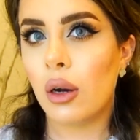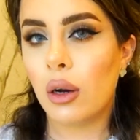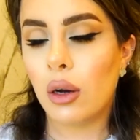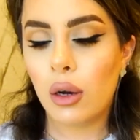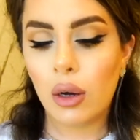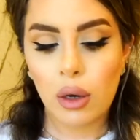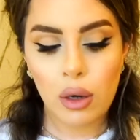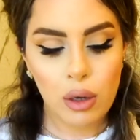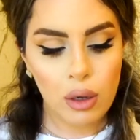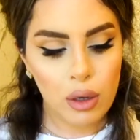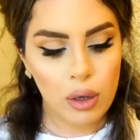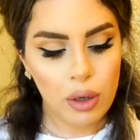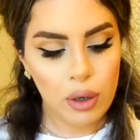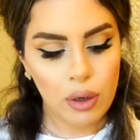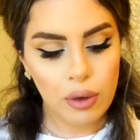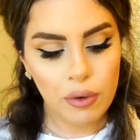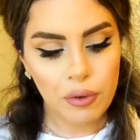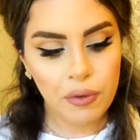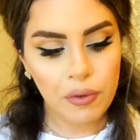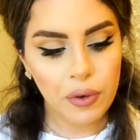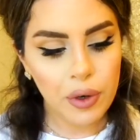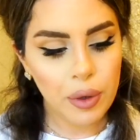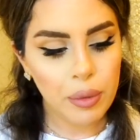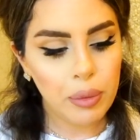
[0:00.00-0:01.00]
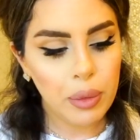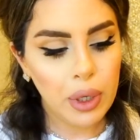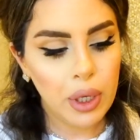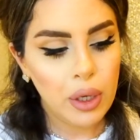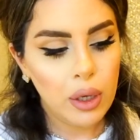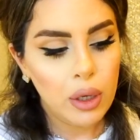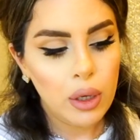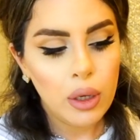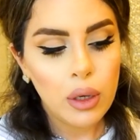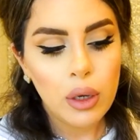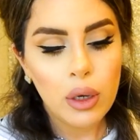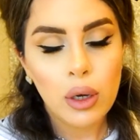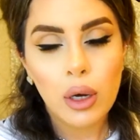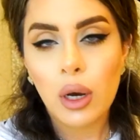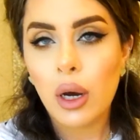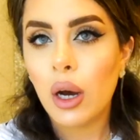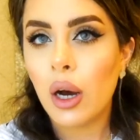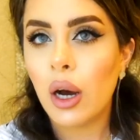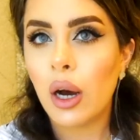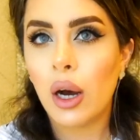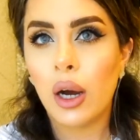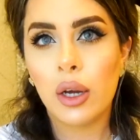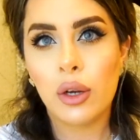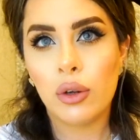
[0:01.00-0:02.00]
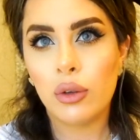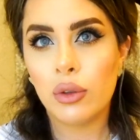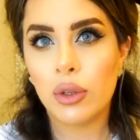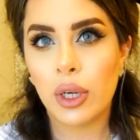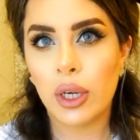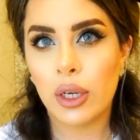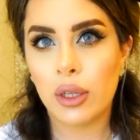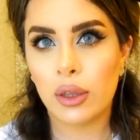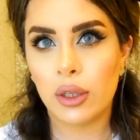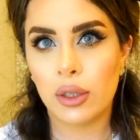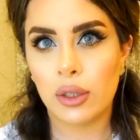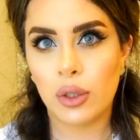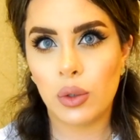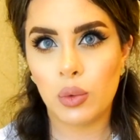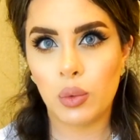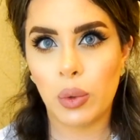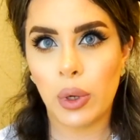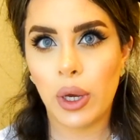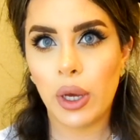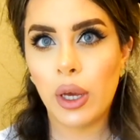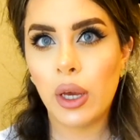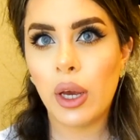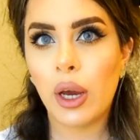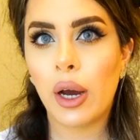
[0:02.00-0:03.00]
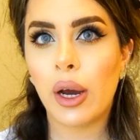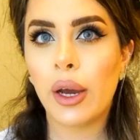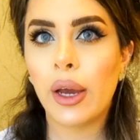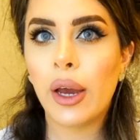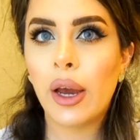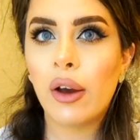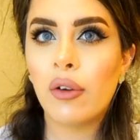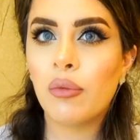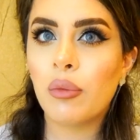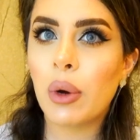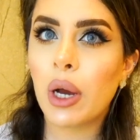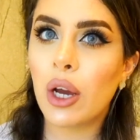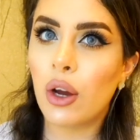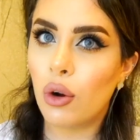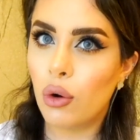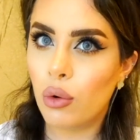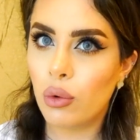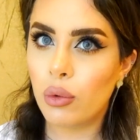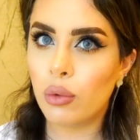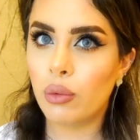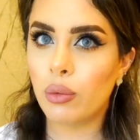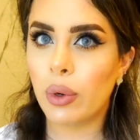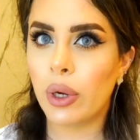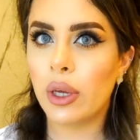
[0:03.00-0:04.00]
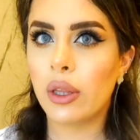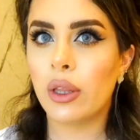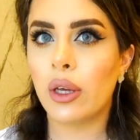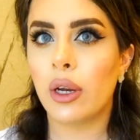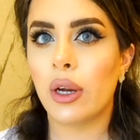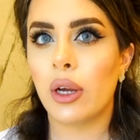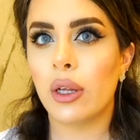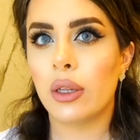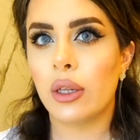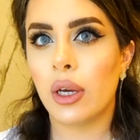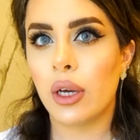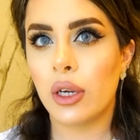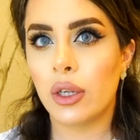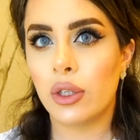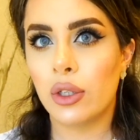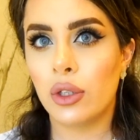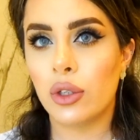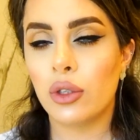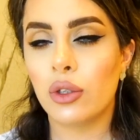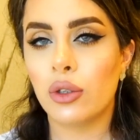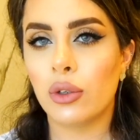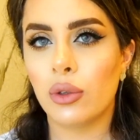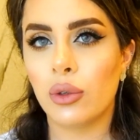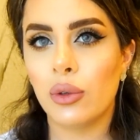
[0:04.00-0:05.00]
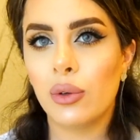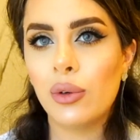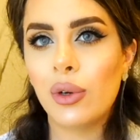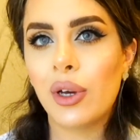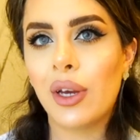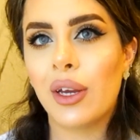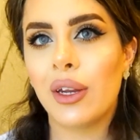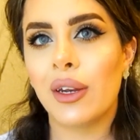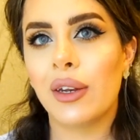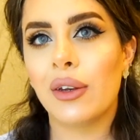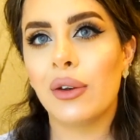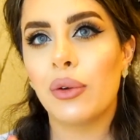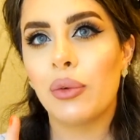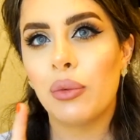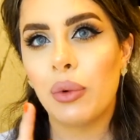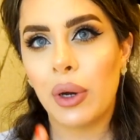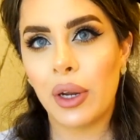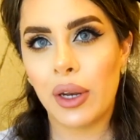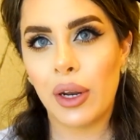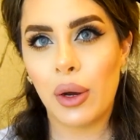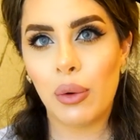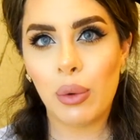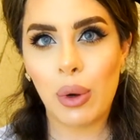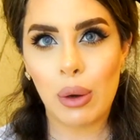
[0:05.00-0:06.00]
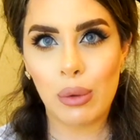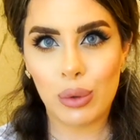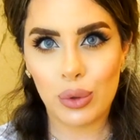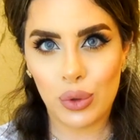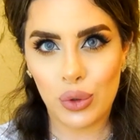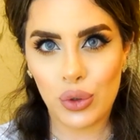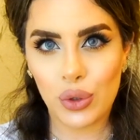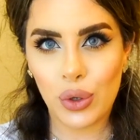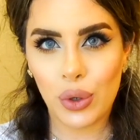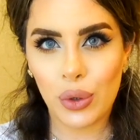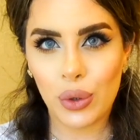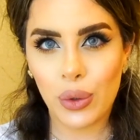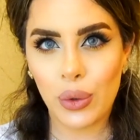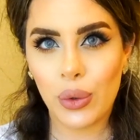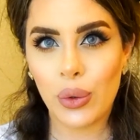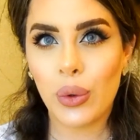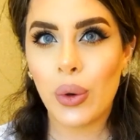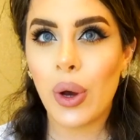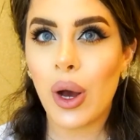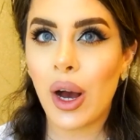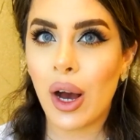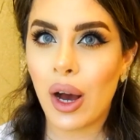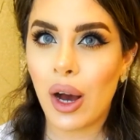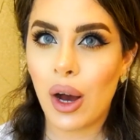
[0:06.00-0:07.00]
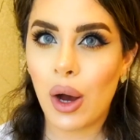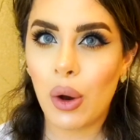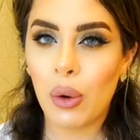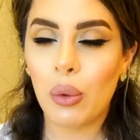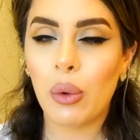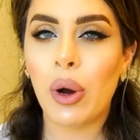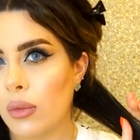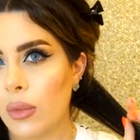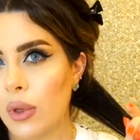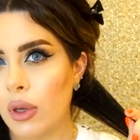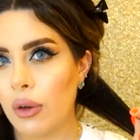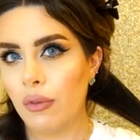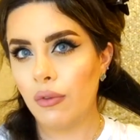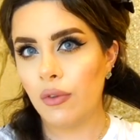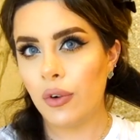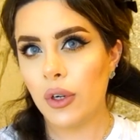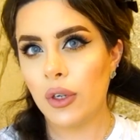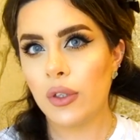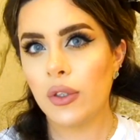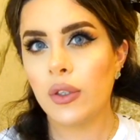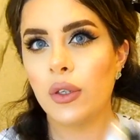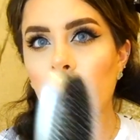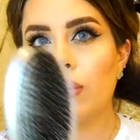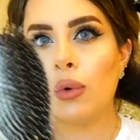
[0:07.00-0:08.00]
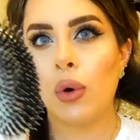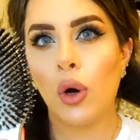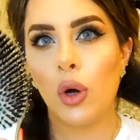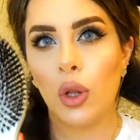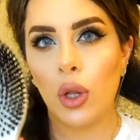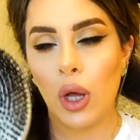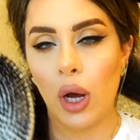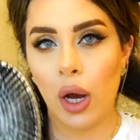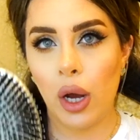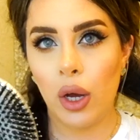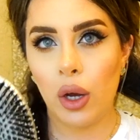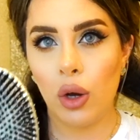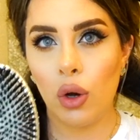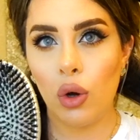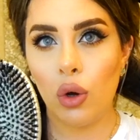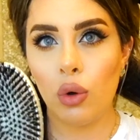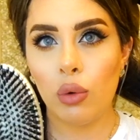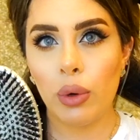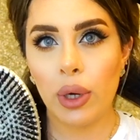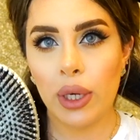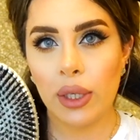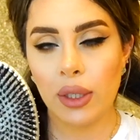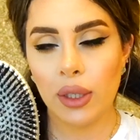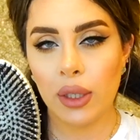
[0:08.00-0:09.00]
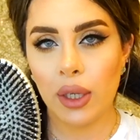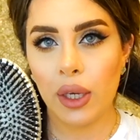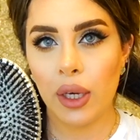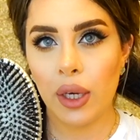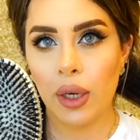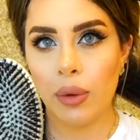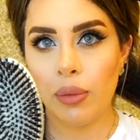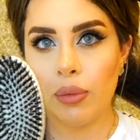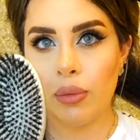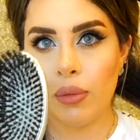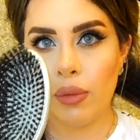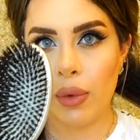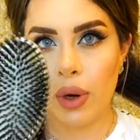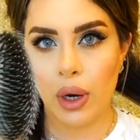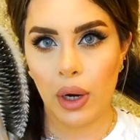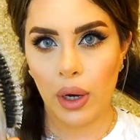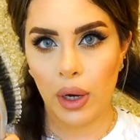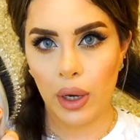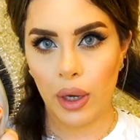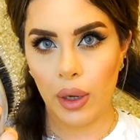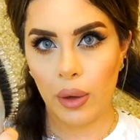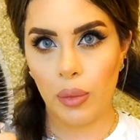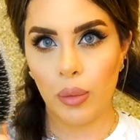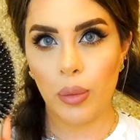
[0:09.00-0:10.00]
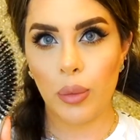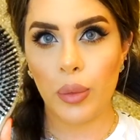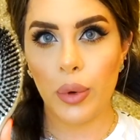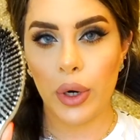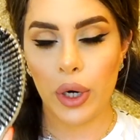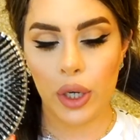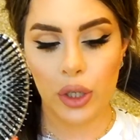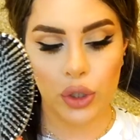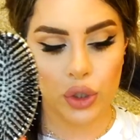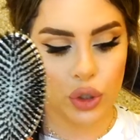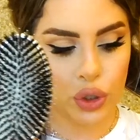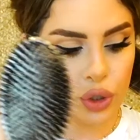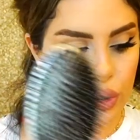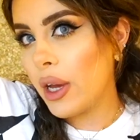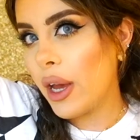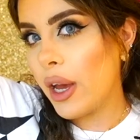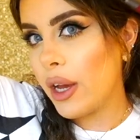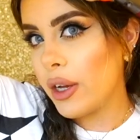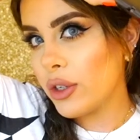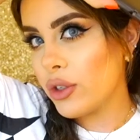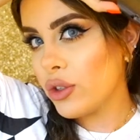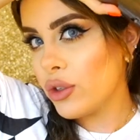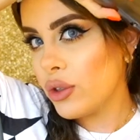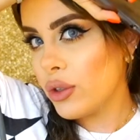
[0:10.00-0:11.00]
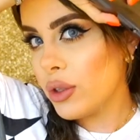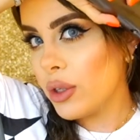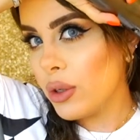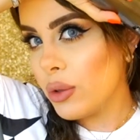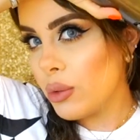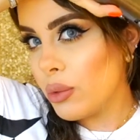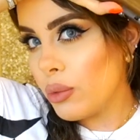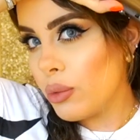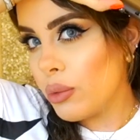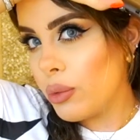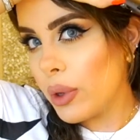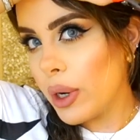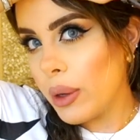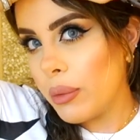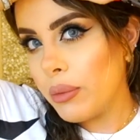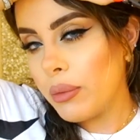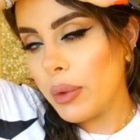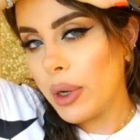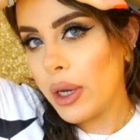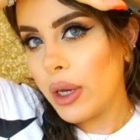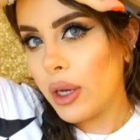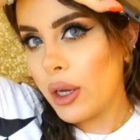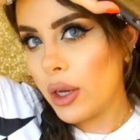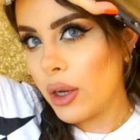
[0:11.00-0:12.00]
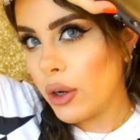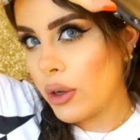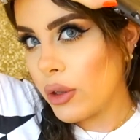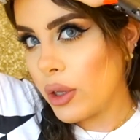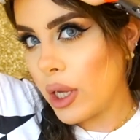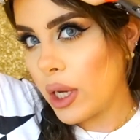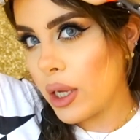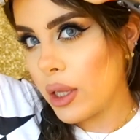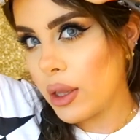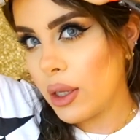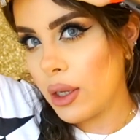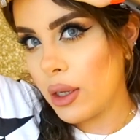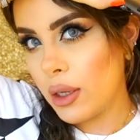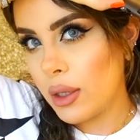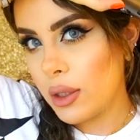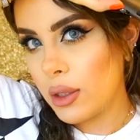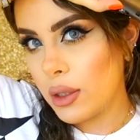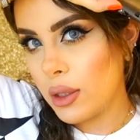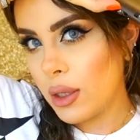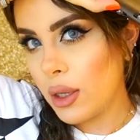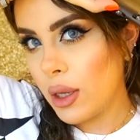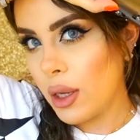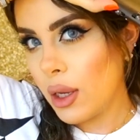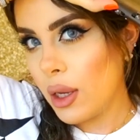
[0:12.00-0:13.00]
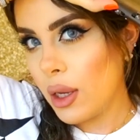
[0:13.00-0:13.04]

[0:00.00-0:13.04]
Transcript: long, I feel like I have my own way of doing my air wrap, and I have more volume when I do the way that I do. First of all, I always keep my brush. I actually rub my hair like this.